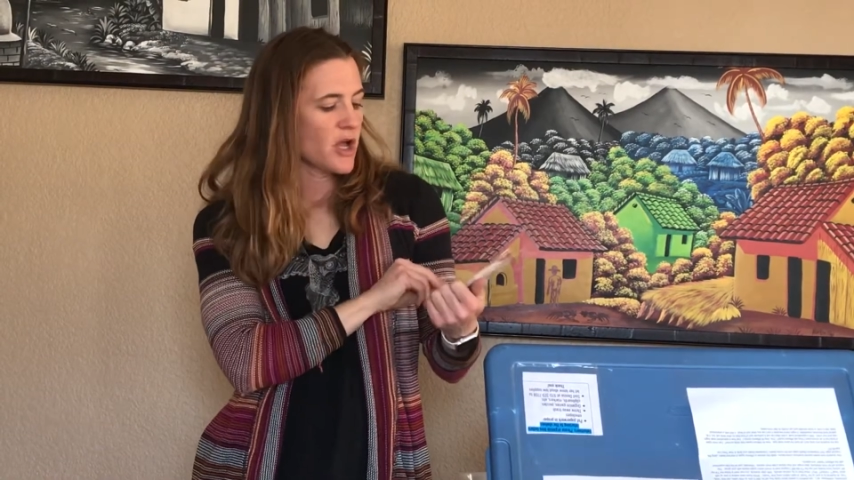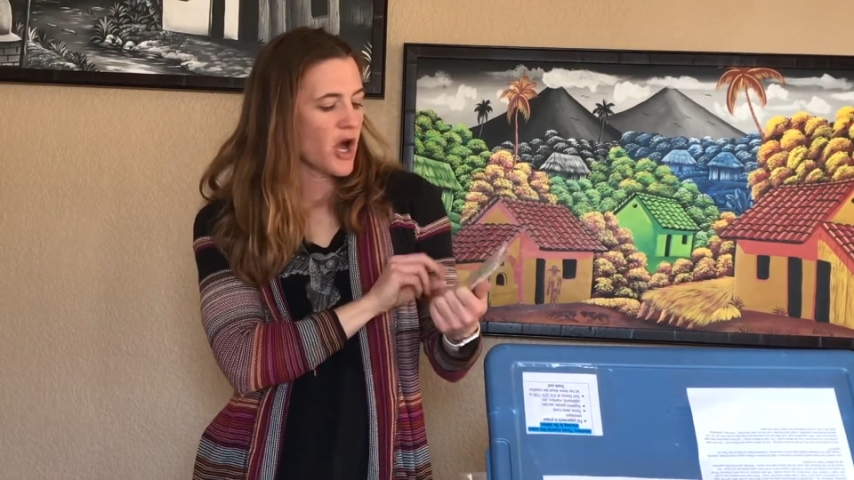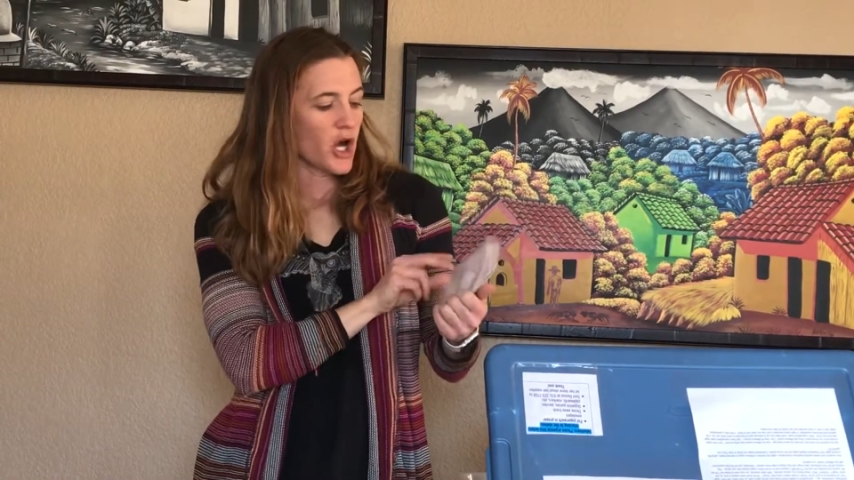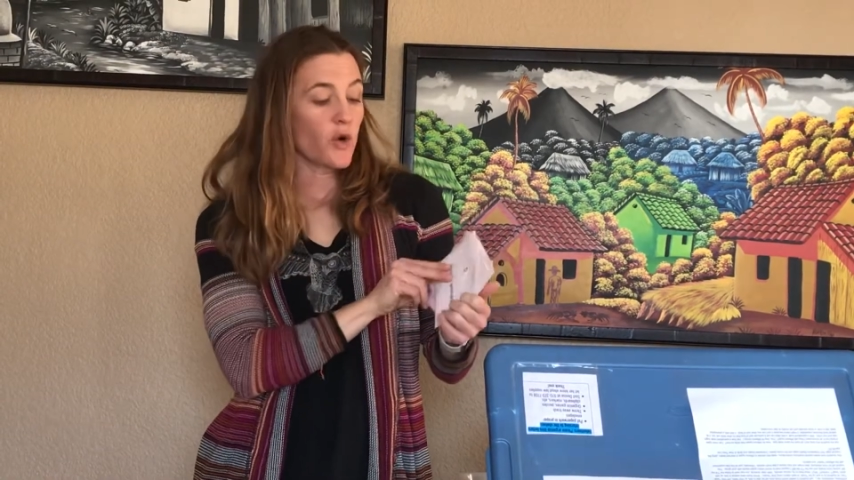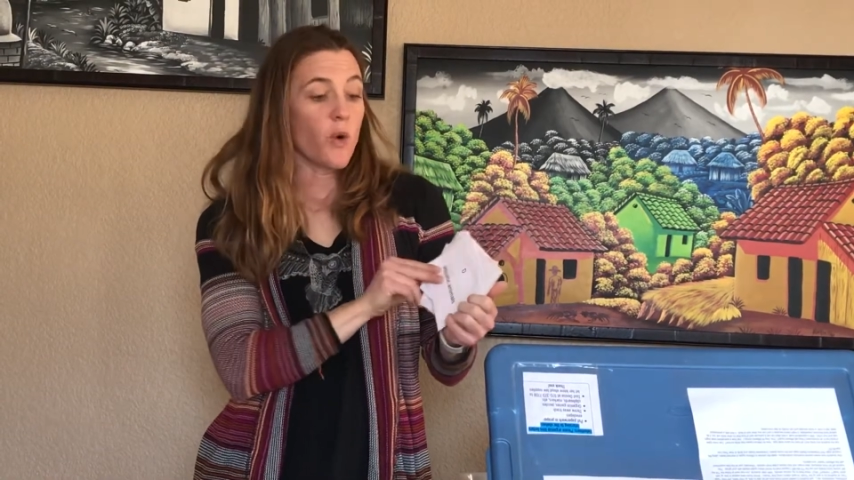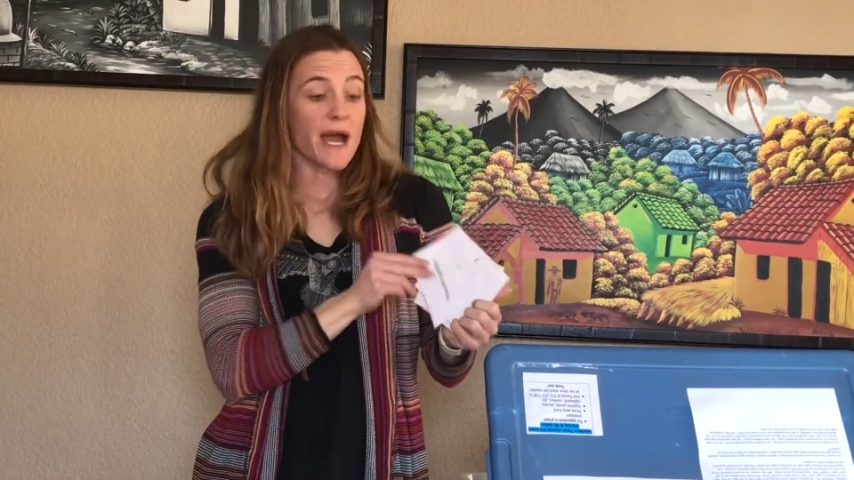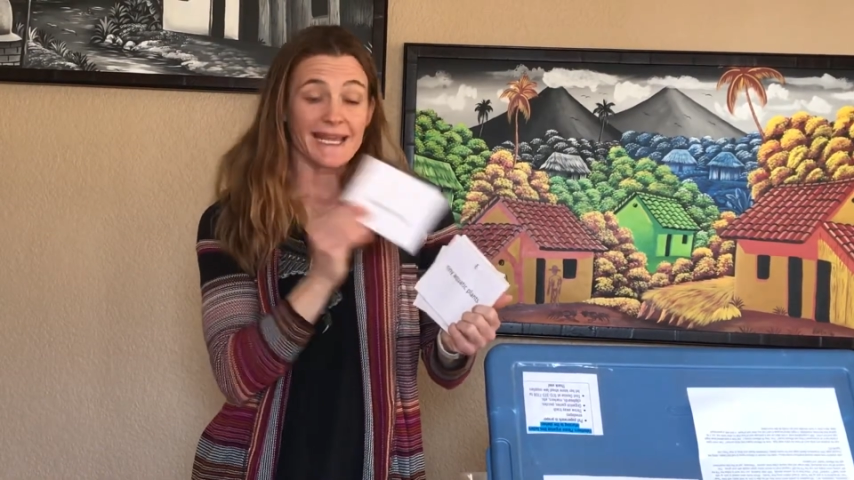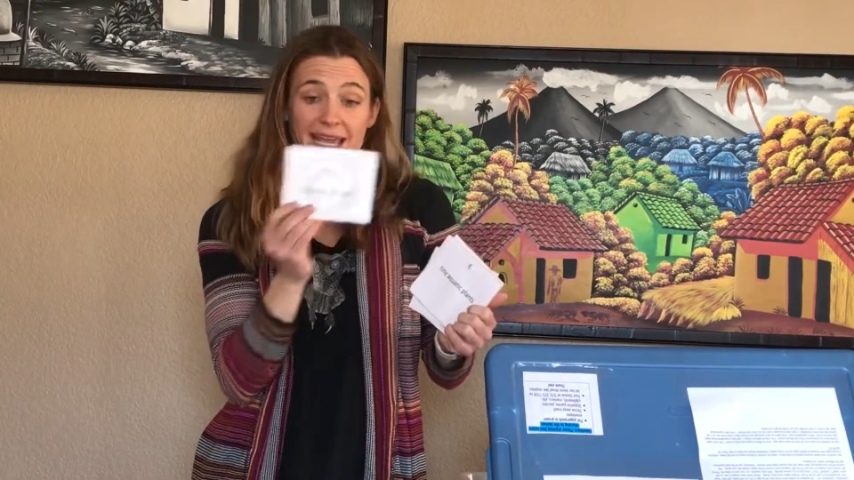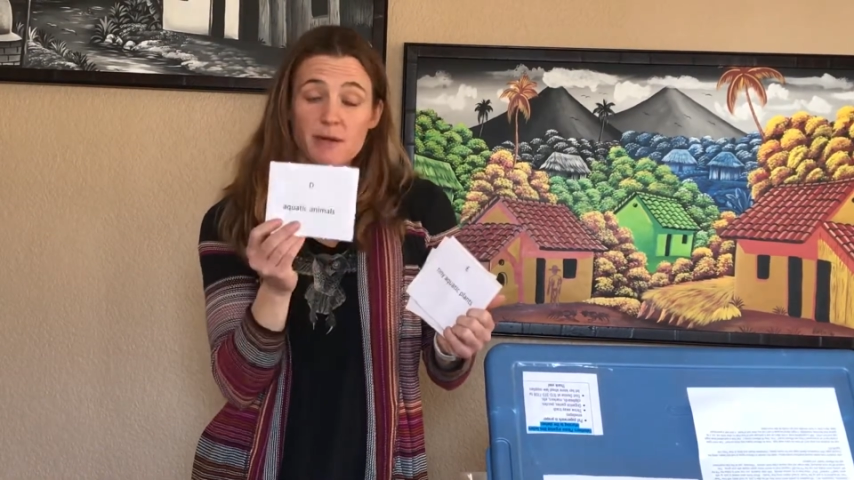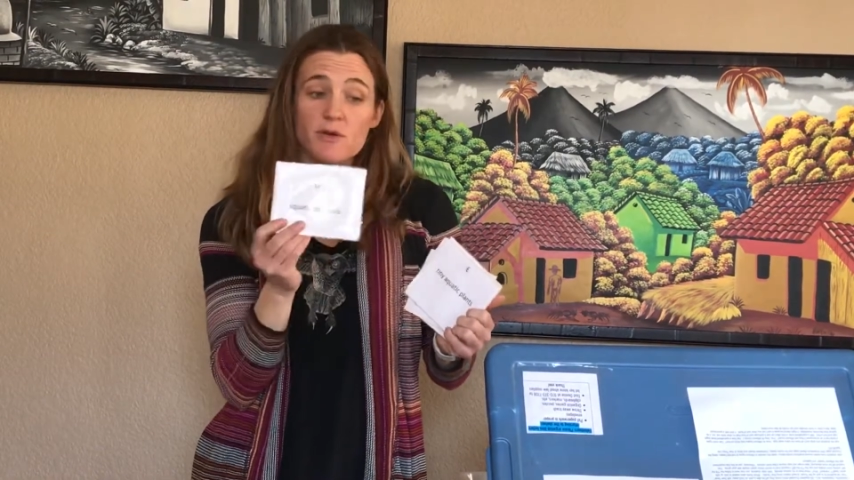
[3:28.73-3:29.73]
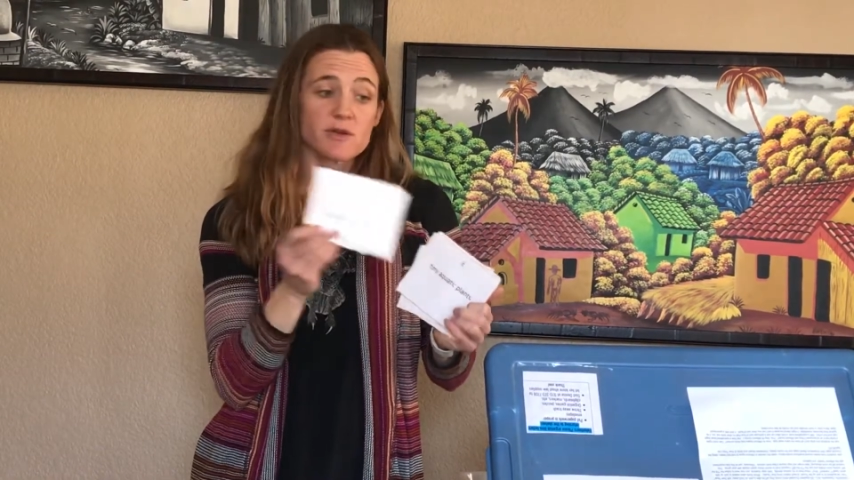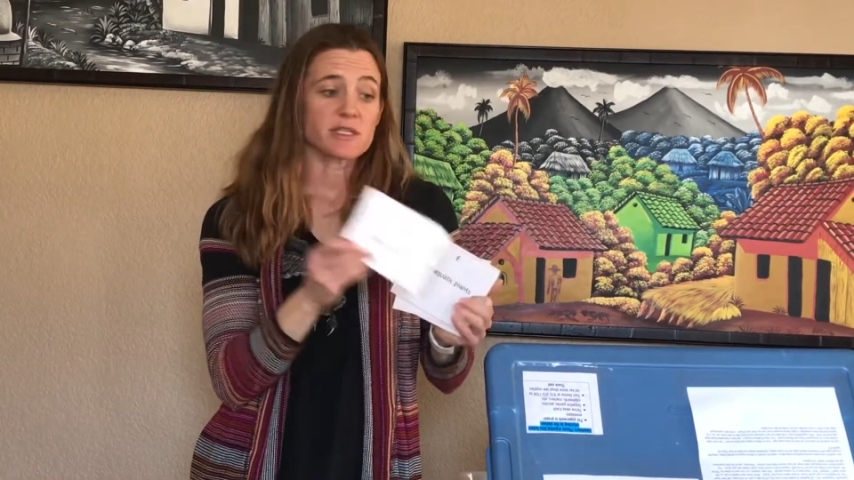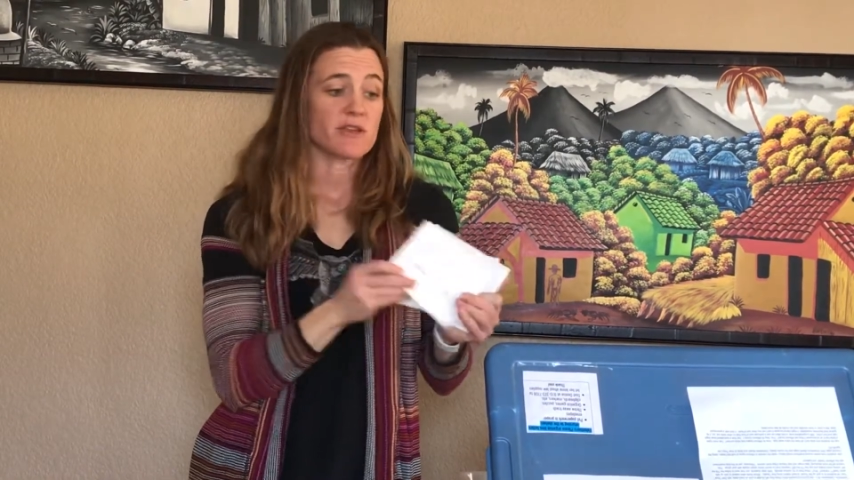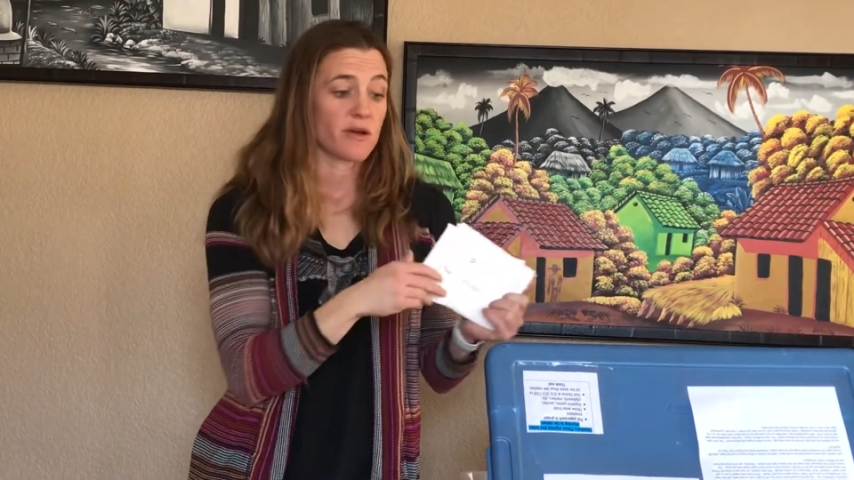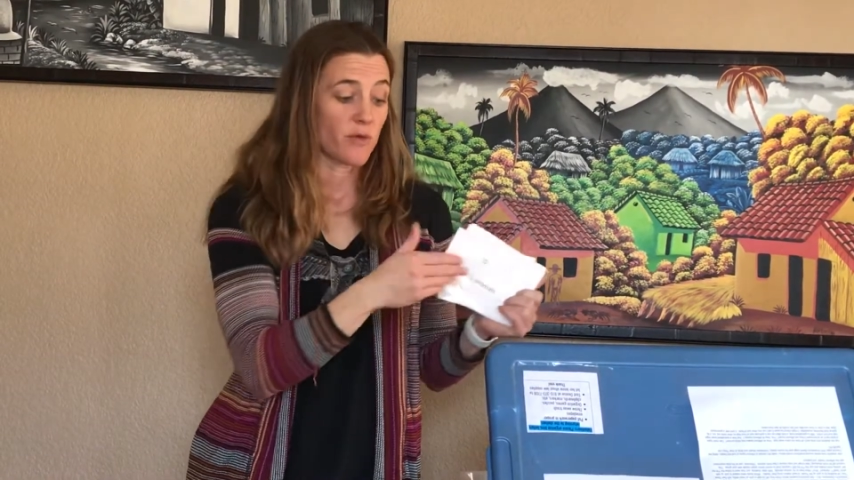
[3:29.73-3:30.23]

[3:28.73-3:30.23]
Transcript: Aquatic animals, so there